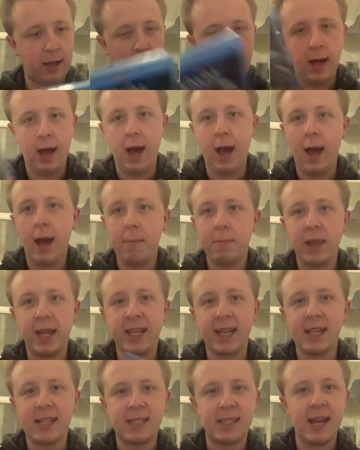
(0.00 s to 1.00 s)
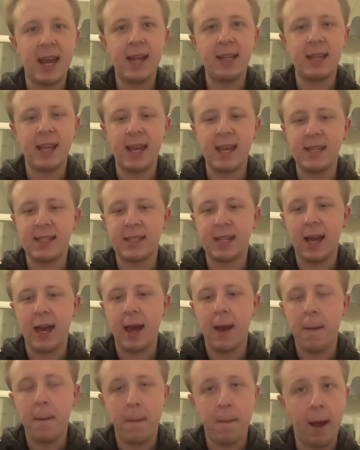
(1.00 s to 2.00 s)
Like I said, it's
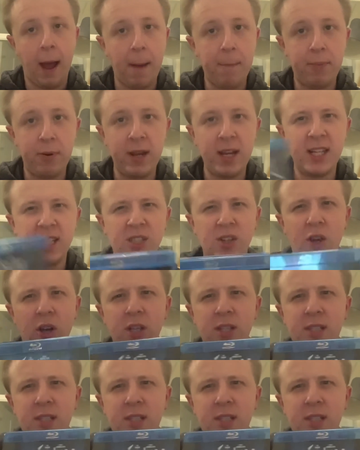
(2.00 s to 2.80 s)
a pretty solid